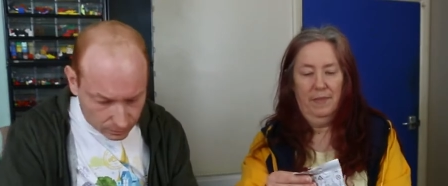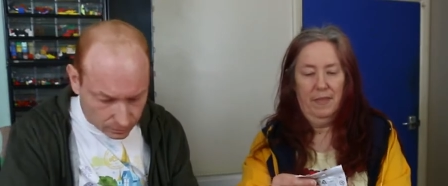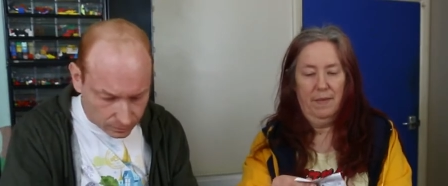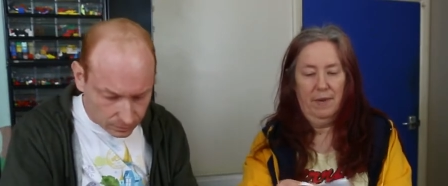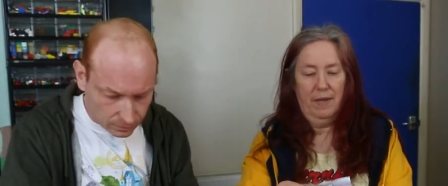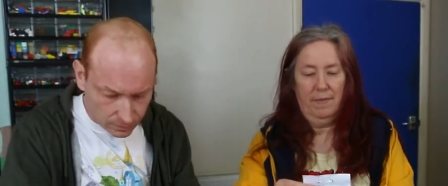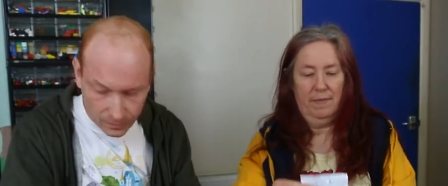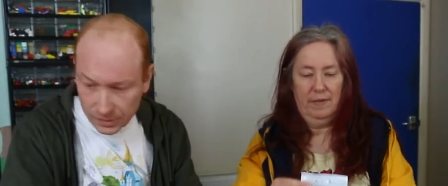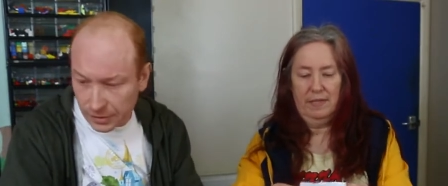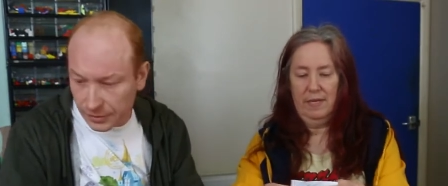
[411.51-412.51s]
Speaker 1: There we
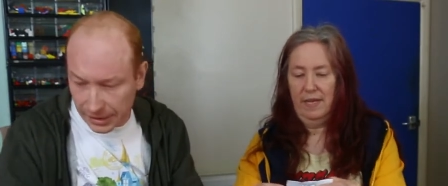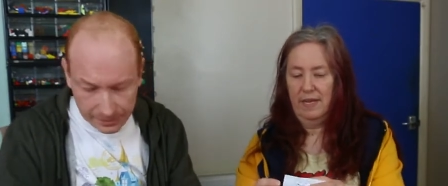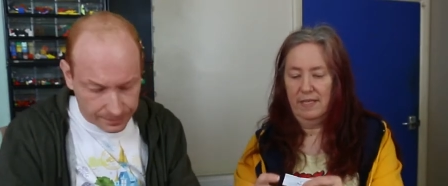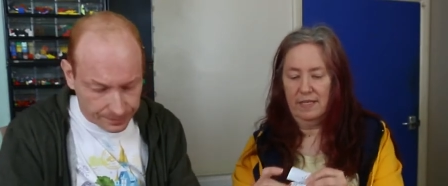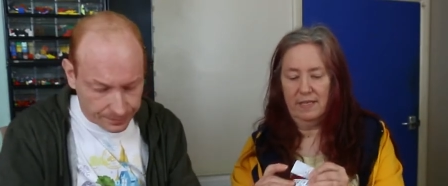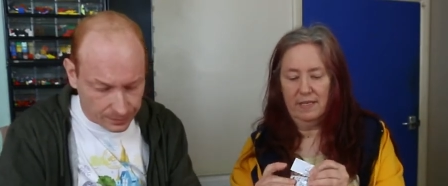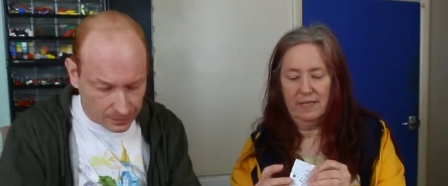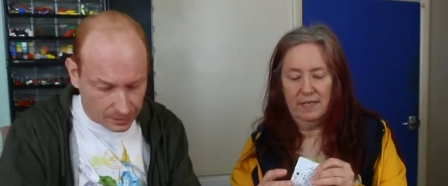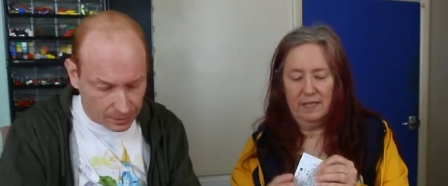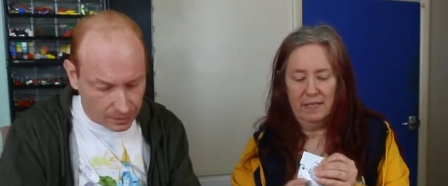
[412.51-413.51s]
go. Okay. So he's
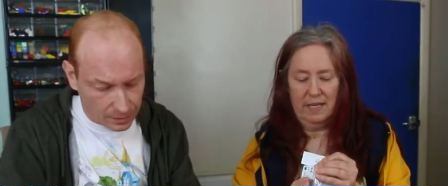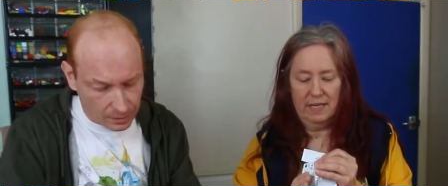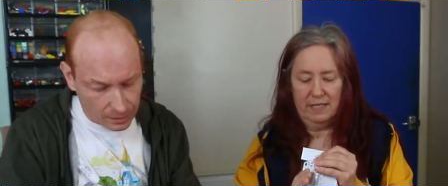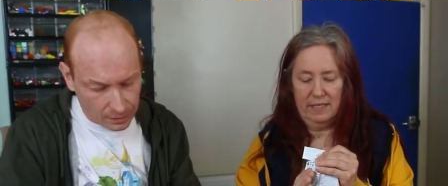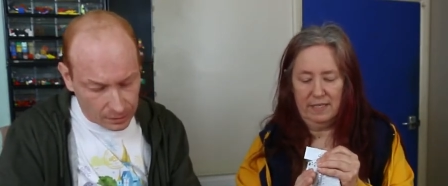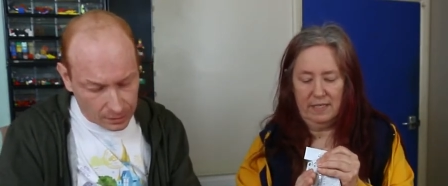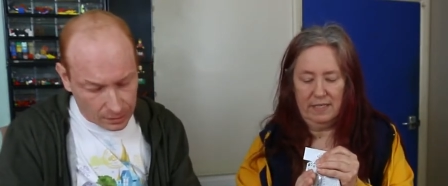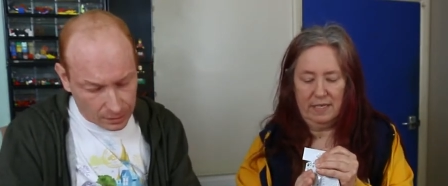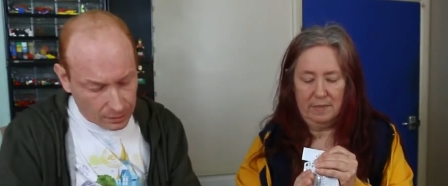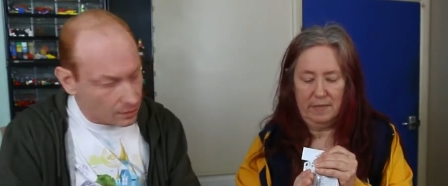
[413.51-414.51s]
that's the
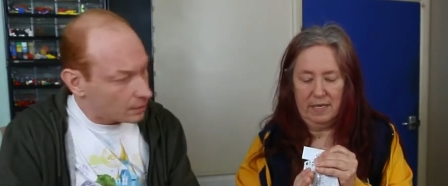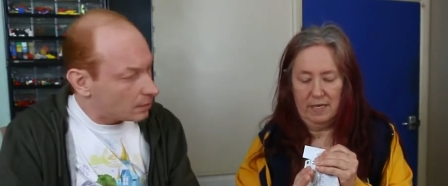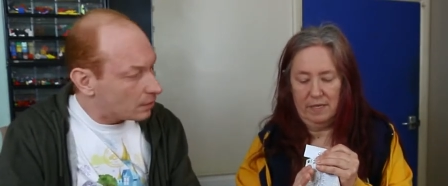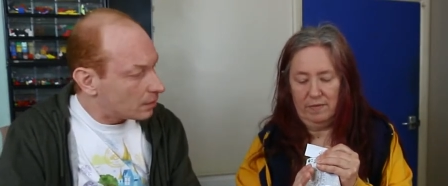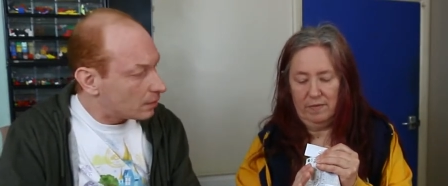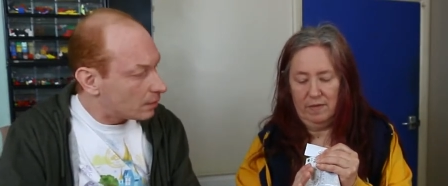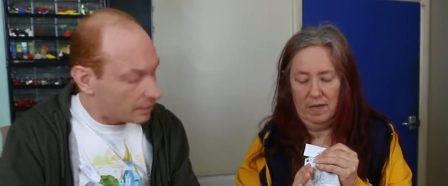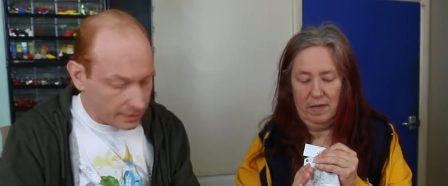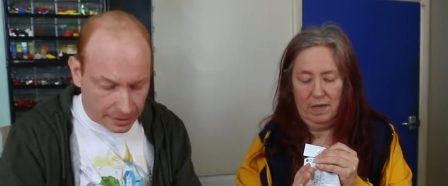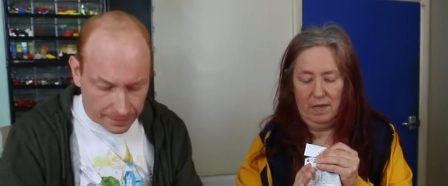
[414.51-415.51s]
Tasmanian devil.
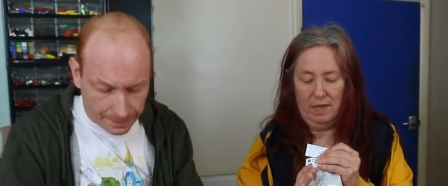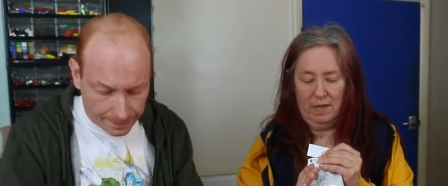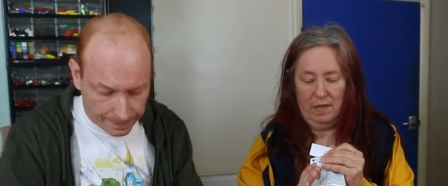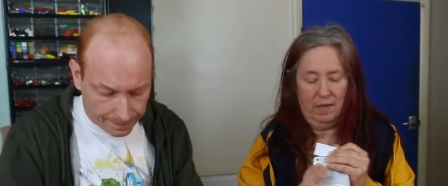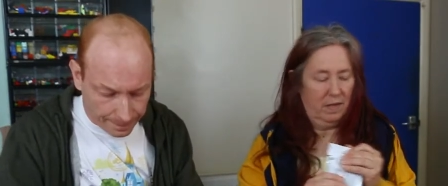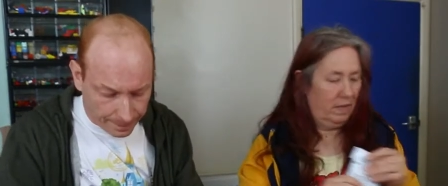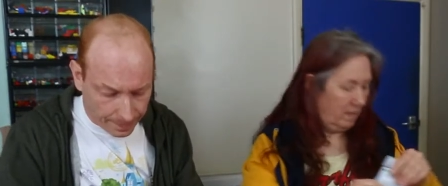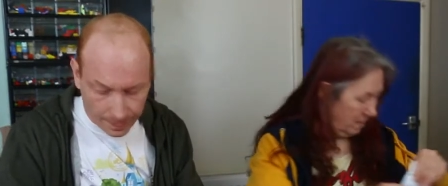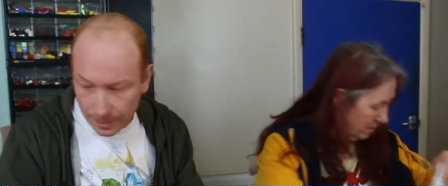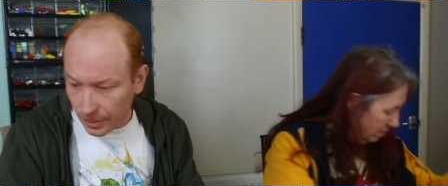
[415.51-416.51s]
Yeah. Yep.
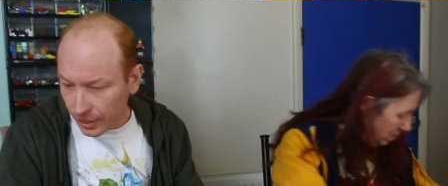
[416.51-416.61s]
Okay, so